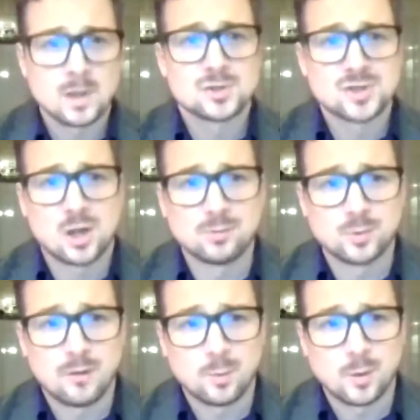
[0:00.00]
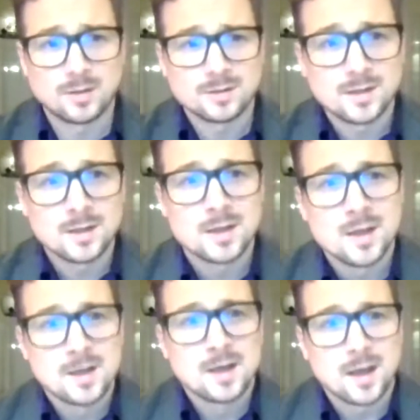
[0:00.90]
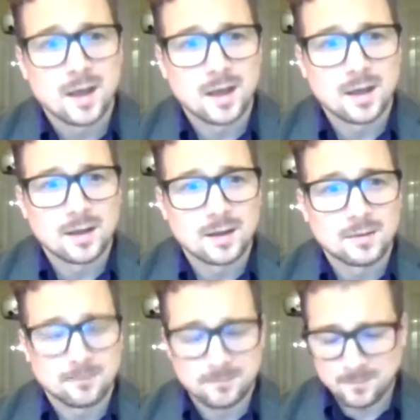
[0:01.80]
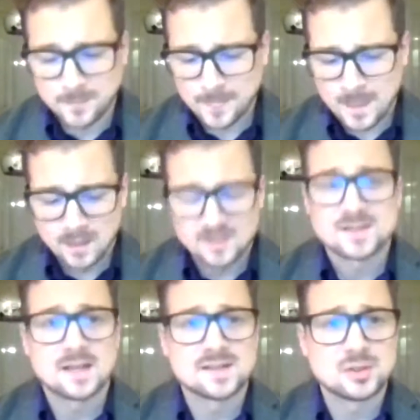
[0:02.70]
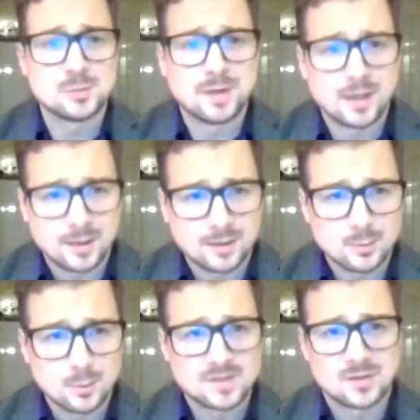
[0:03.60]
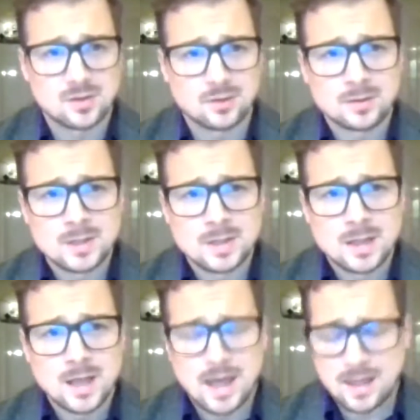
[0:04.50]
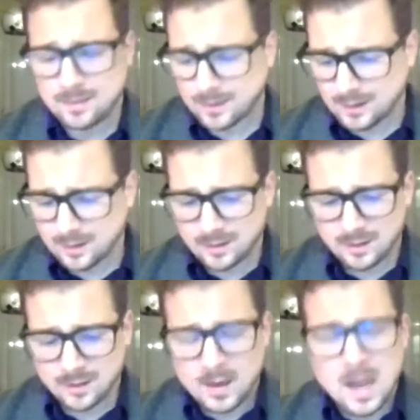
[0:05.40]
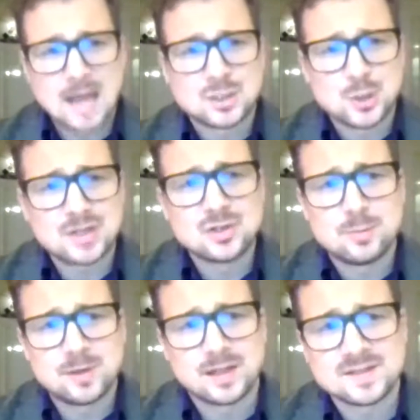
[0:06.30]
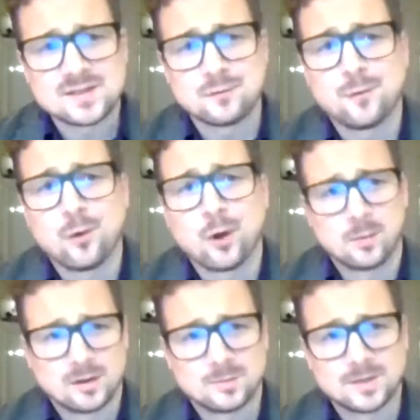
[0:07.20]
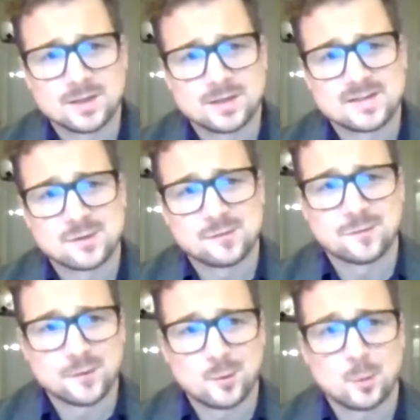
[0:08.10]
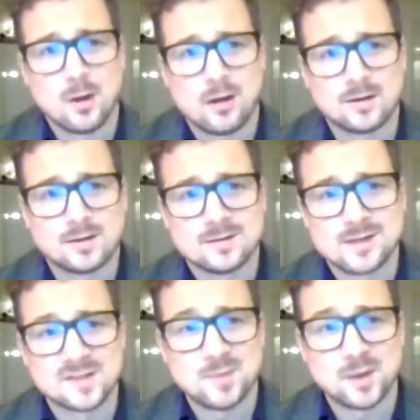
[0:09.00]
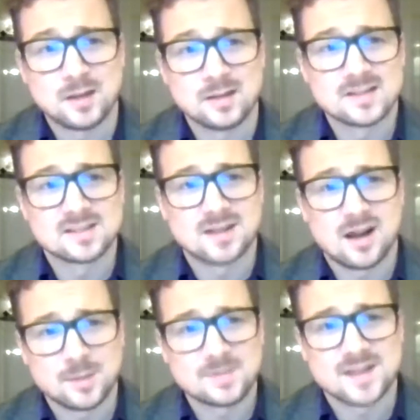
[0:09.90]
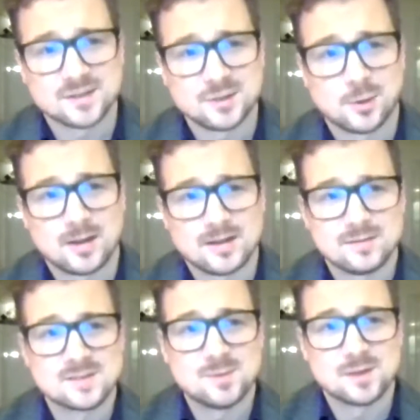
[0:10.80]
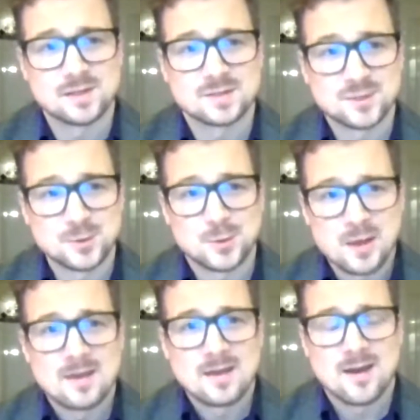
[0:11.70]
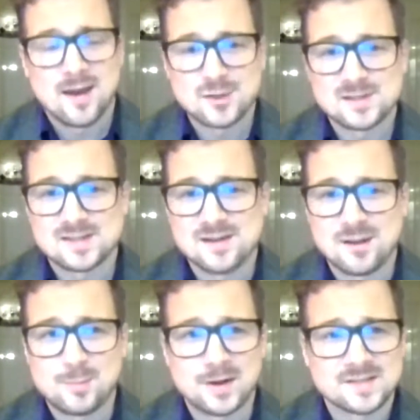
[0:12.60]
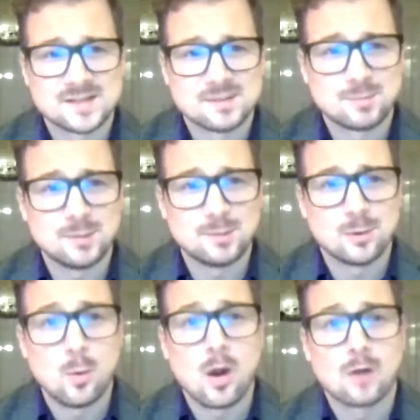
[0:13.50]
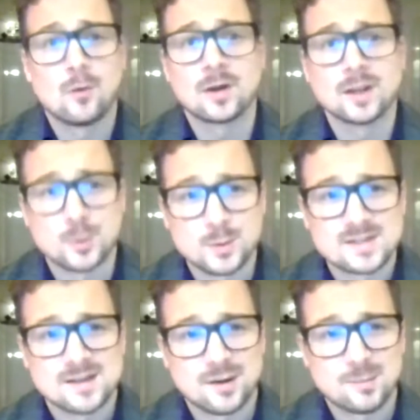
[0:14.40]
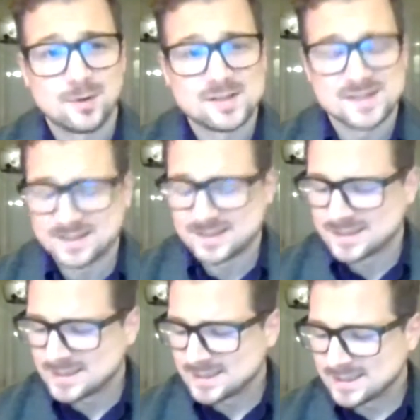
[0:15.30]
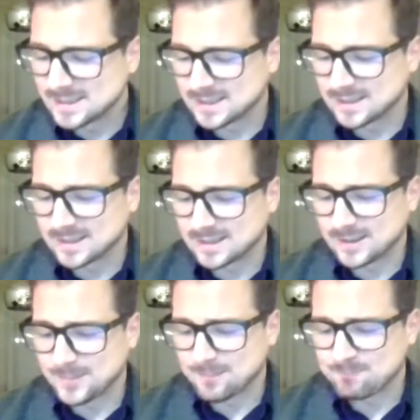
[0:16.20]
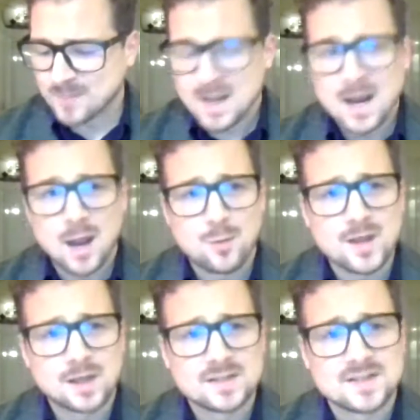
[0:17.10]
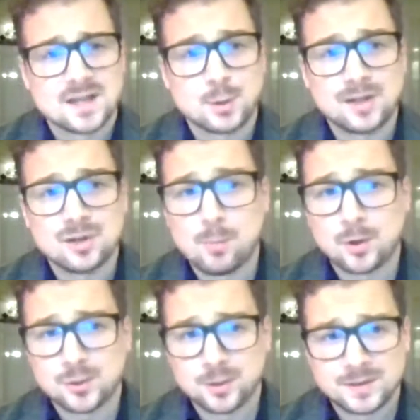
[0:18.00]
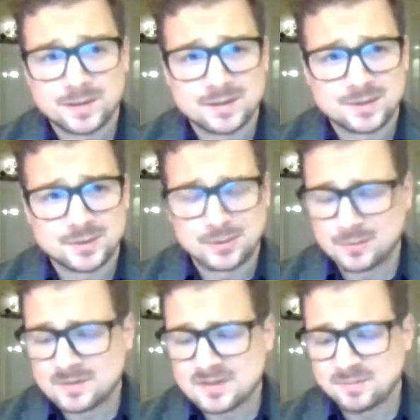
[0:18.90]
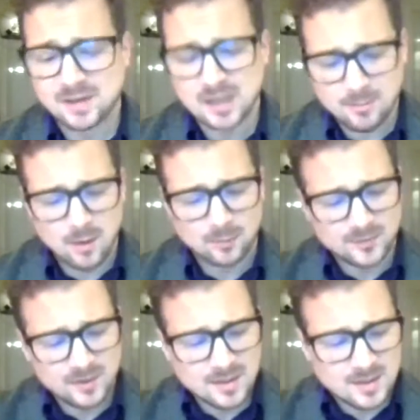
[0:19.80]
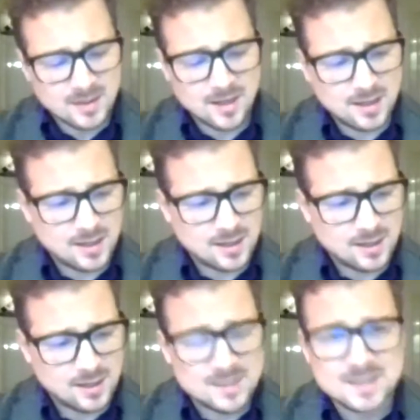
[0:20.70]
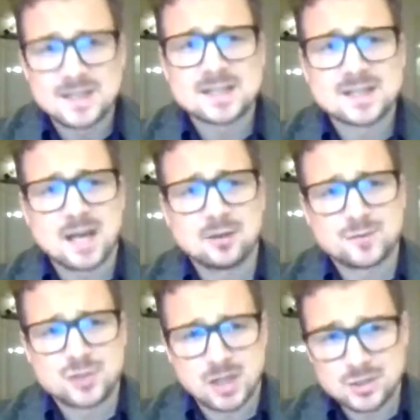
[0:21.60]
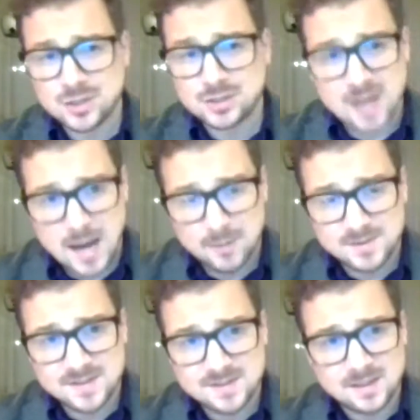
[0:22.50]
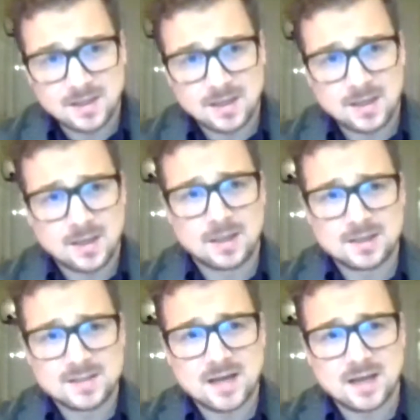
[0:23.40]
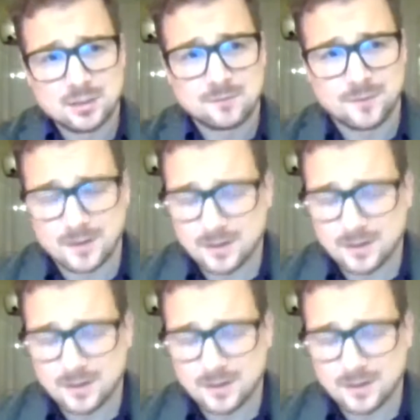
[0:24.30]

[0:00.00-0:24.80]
shalom to everyone. It's nice to be here with you. And I try to be not so formal because of we are in now speaking in the startup sector, and we're speaking to actually startupers and people who are working with startupers. And I think this is a great opportunity to speak about these kind of challenging times, these kind of